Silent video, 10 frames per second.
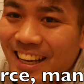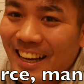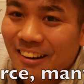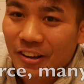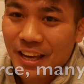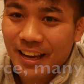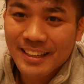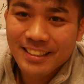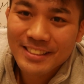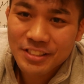
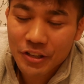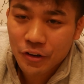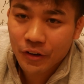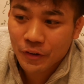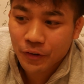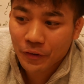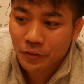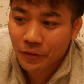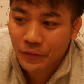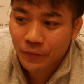Okay,
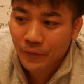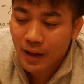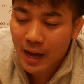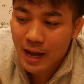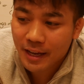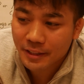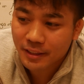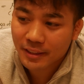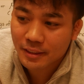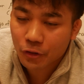so I
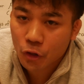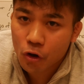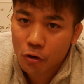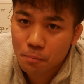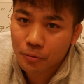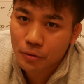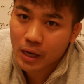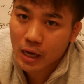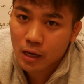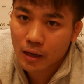hope
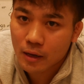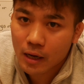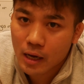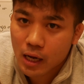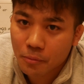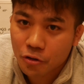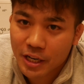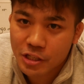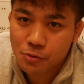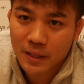I'm gonna
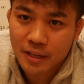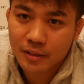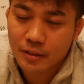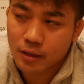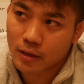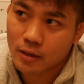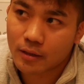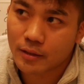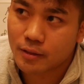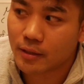explain
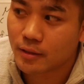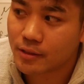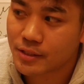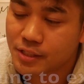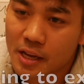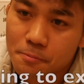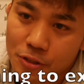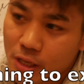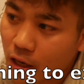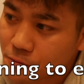the same
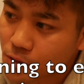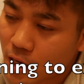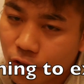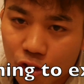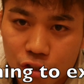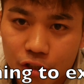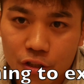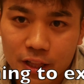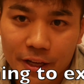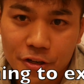stuffs, kanji
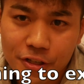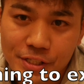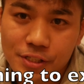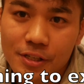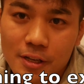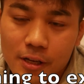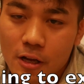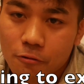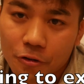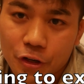letters,
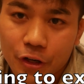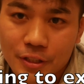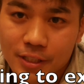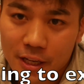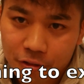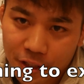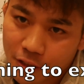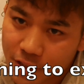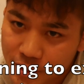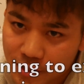for
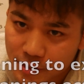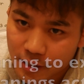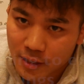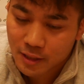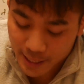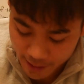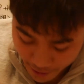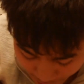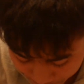techniques like